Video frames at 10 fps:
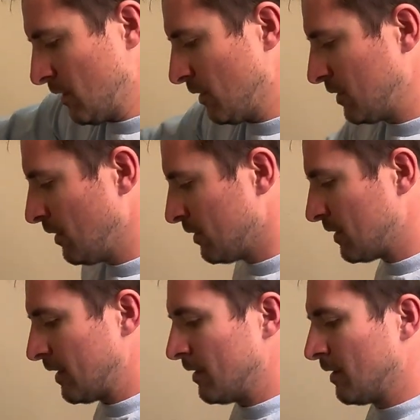There's the other
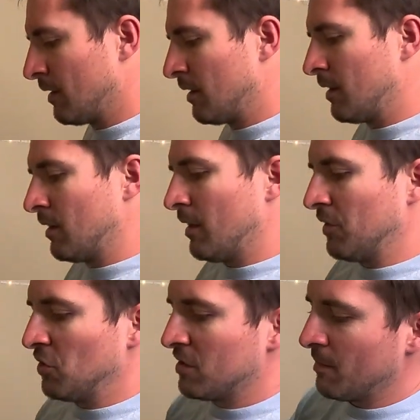side.
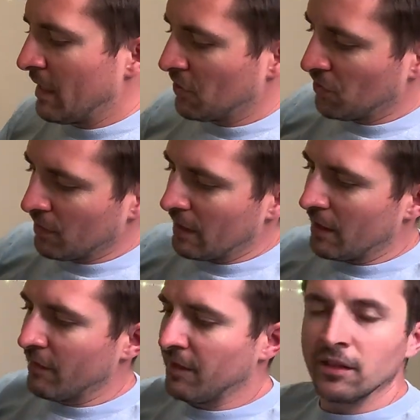And just to make sure that
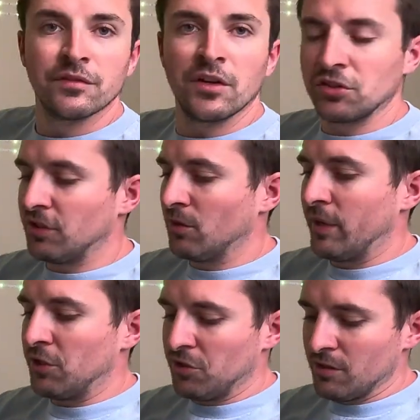everything's functioning the
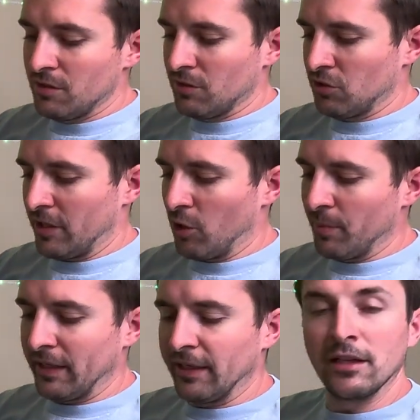way it should, try
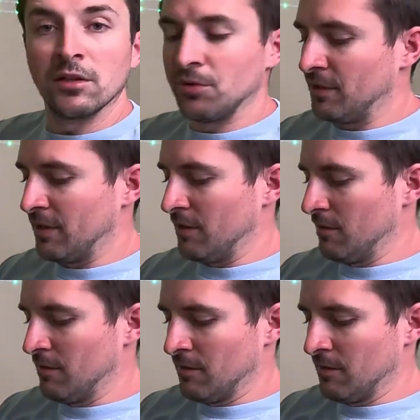opening and closing it.